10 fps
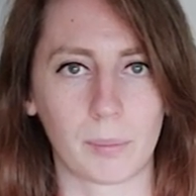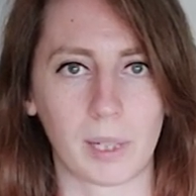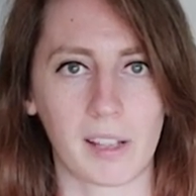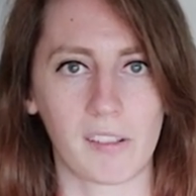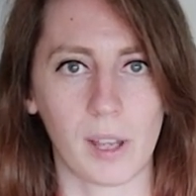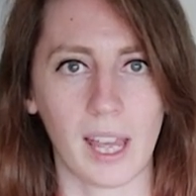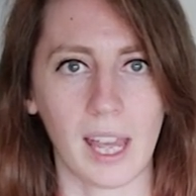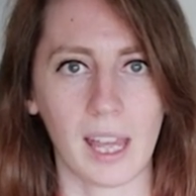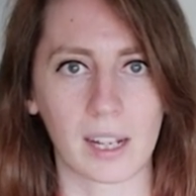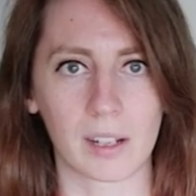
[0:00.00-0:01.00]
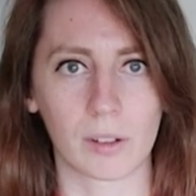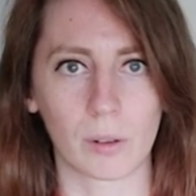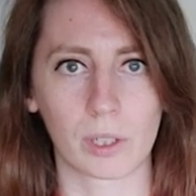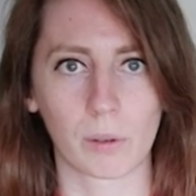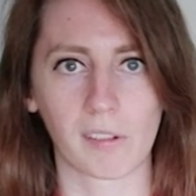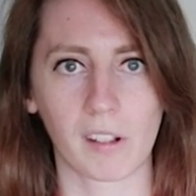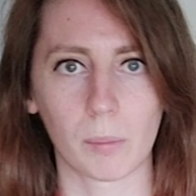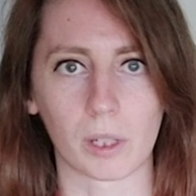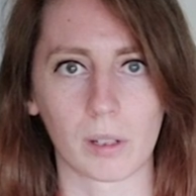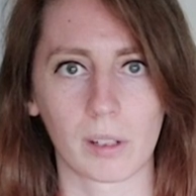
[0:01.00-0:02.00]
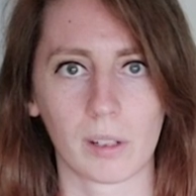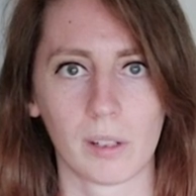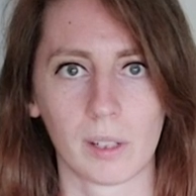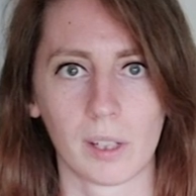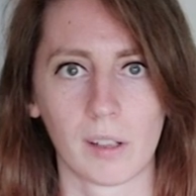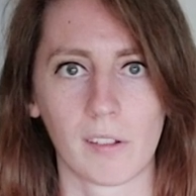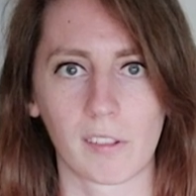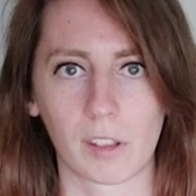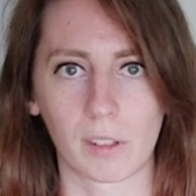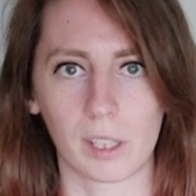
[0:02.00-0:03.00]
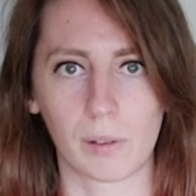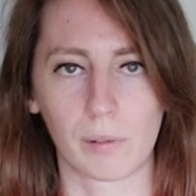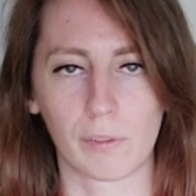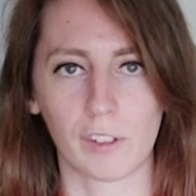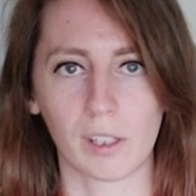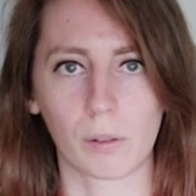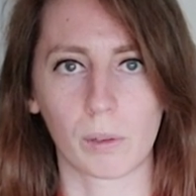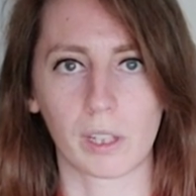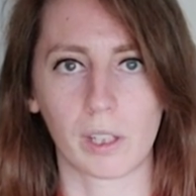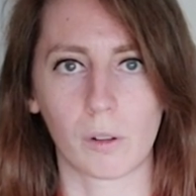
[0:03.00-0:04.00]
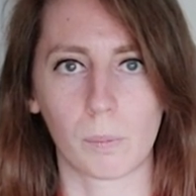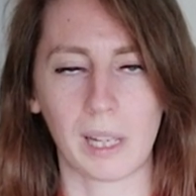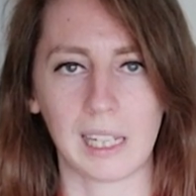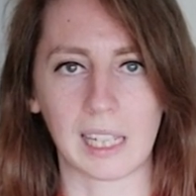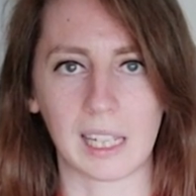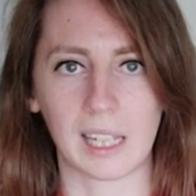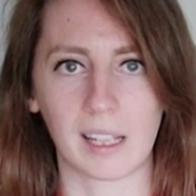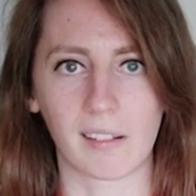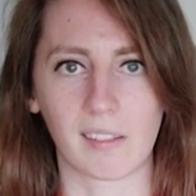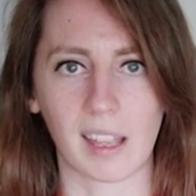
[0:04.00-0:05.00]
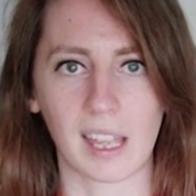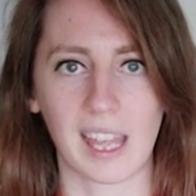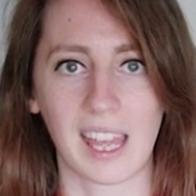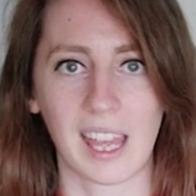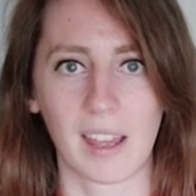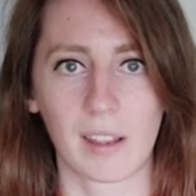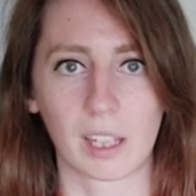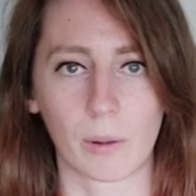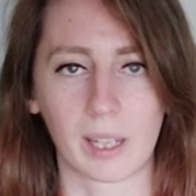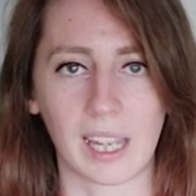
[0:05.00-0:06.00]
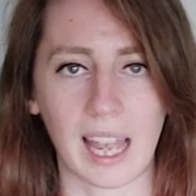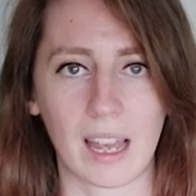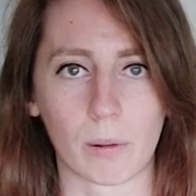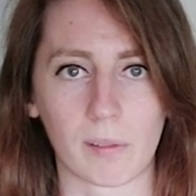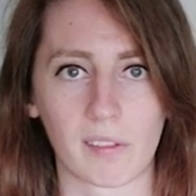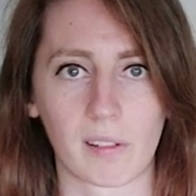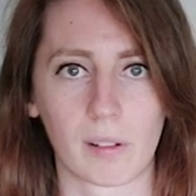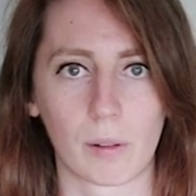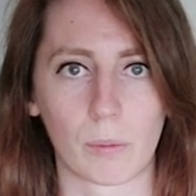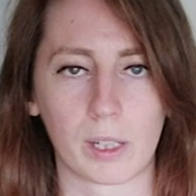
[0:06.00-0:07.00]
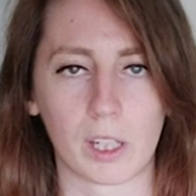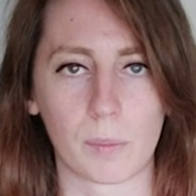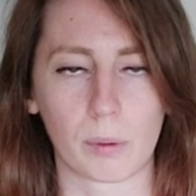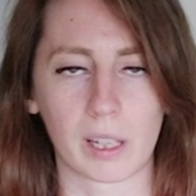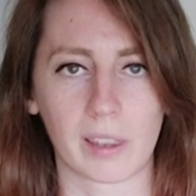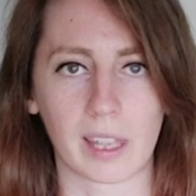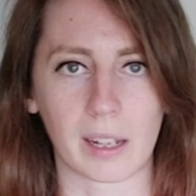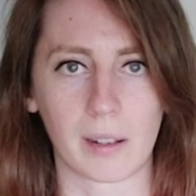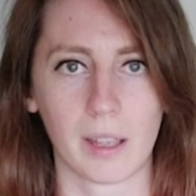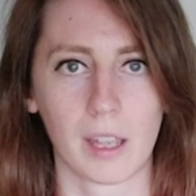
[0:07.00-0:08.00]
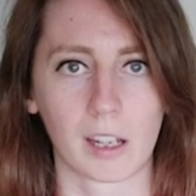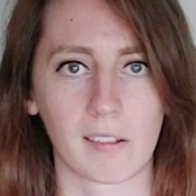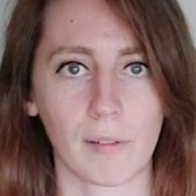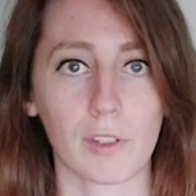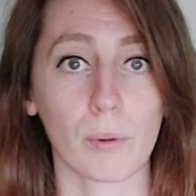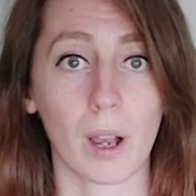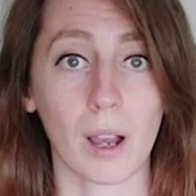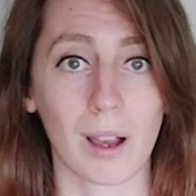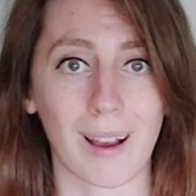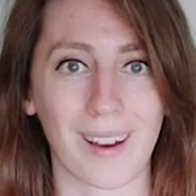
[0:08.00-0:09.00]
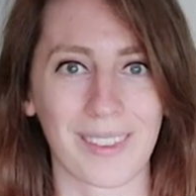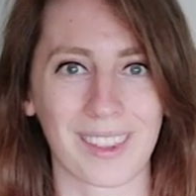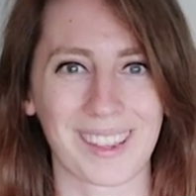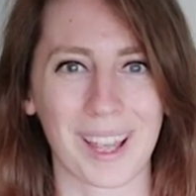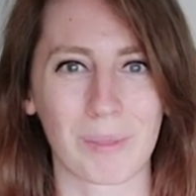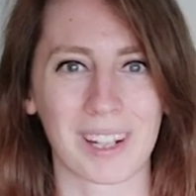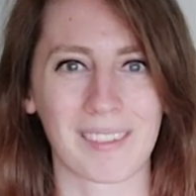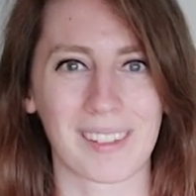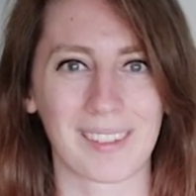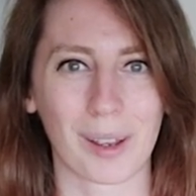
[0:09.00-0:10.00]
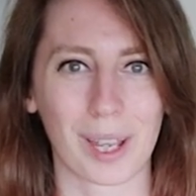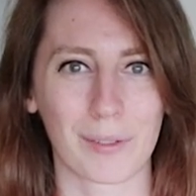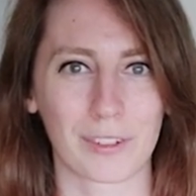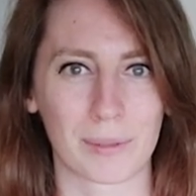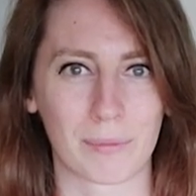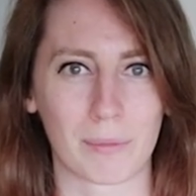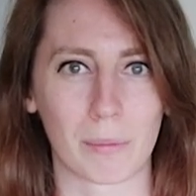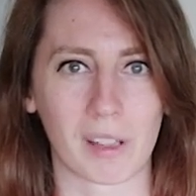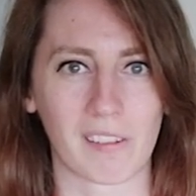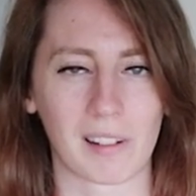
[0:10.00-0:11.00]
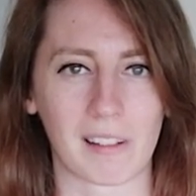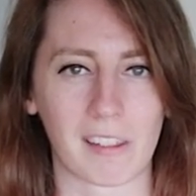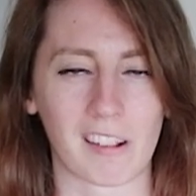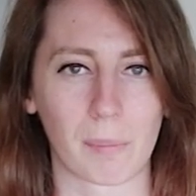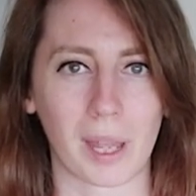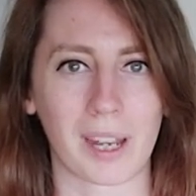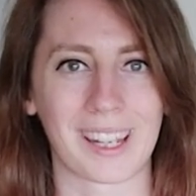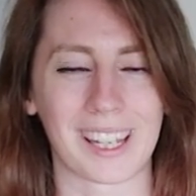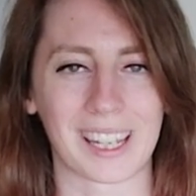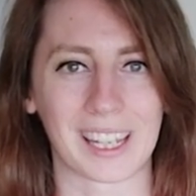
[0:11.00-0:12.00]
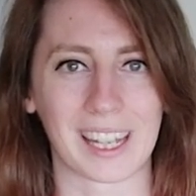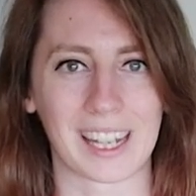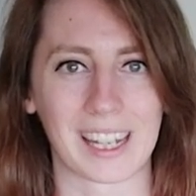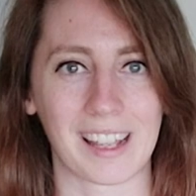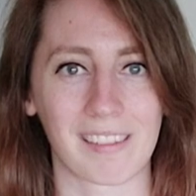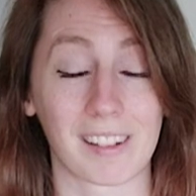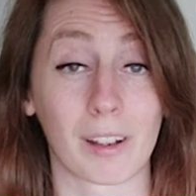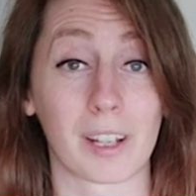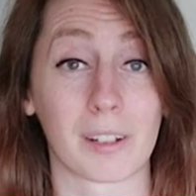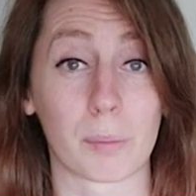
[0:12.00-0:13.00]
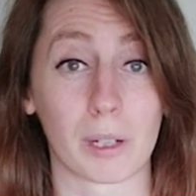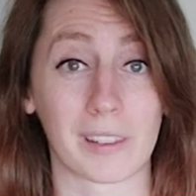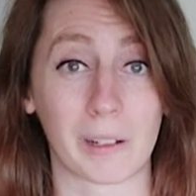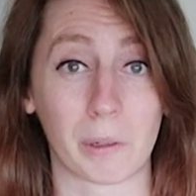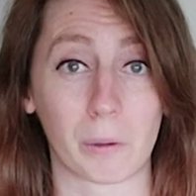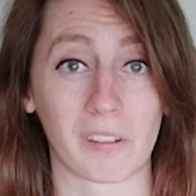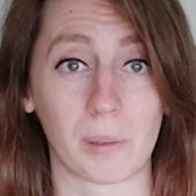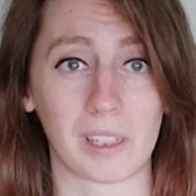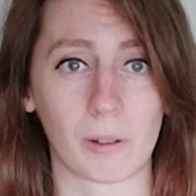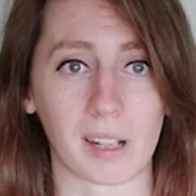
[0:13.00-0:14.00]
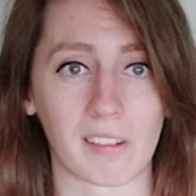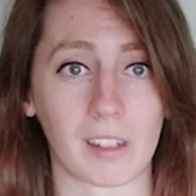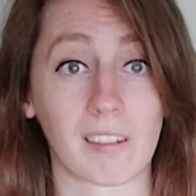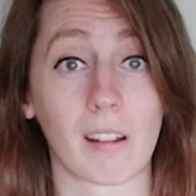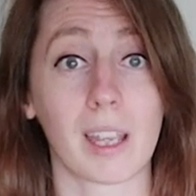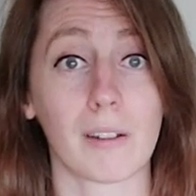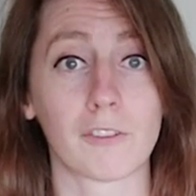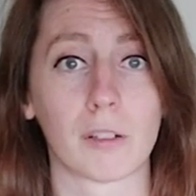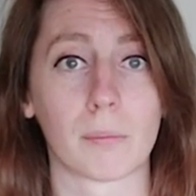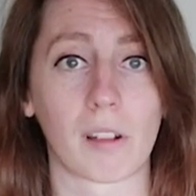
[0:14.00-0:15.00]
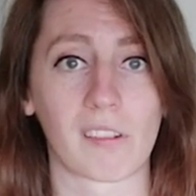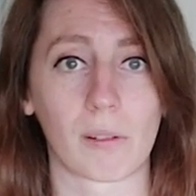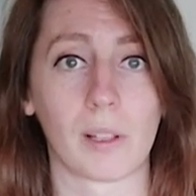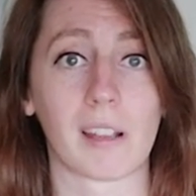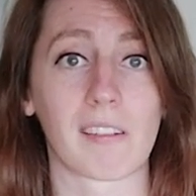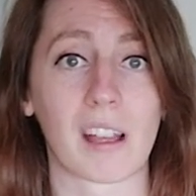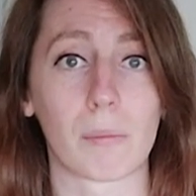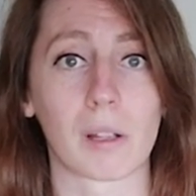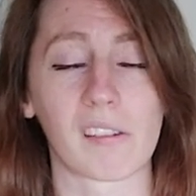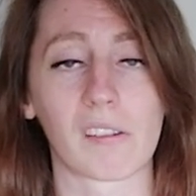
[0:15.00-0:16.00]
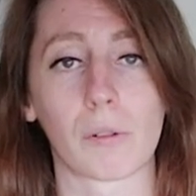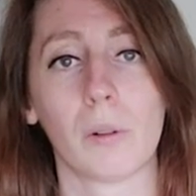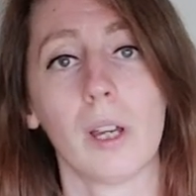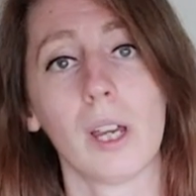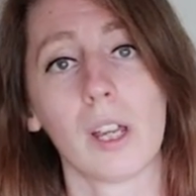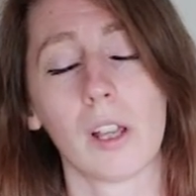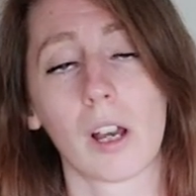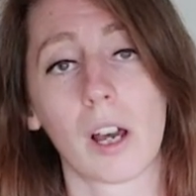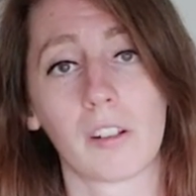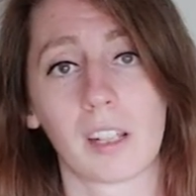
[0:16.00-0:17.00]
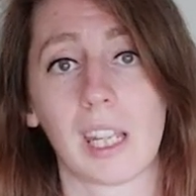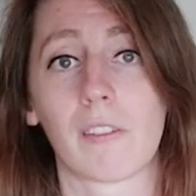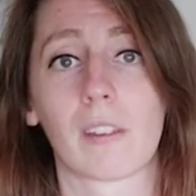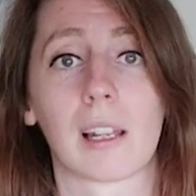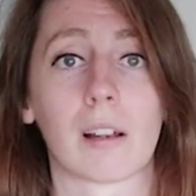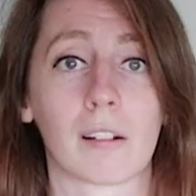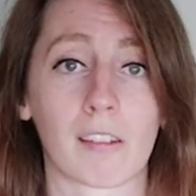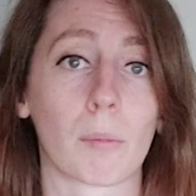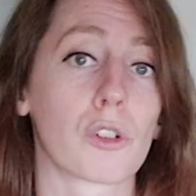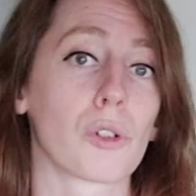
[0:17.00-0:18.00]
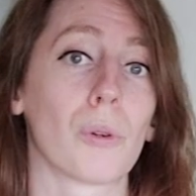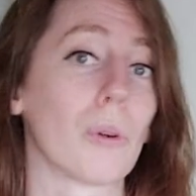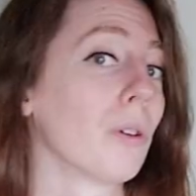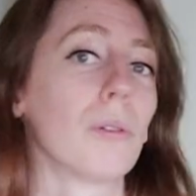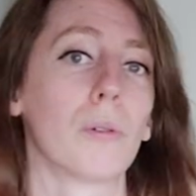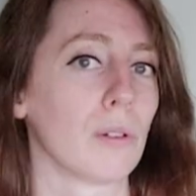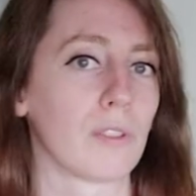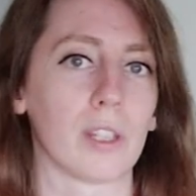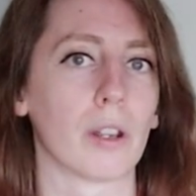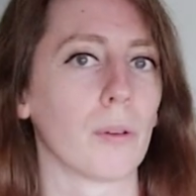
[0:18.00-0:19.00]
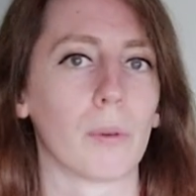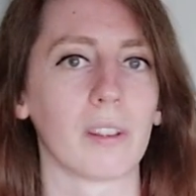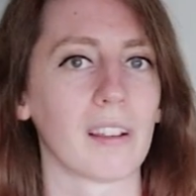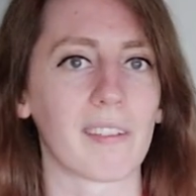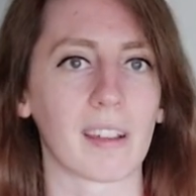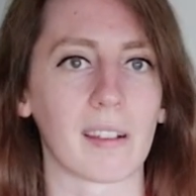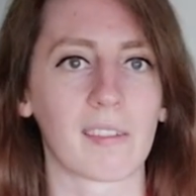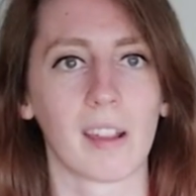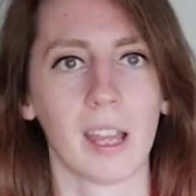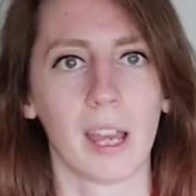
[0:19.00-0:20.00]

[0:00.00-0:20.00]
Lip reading: And place your hand on your stomach so that you can feel whether your belly is going out when you breathe in. Because if you are, then that means the diaphragm muscle is expanding, and that's the kind of breathing we want to be doing. So the diaphragm muscle is that muscle underneath the lungs. I'm sure all of you know what this is.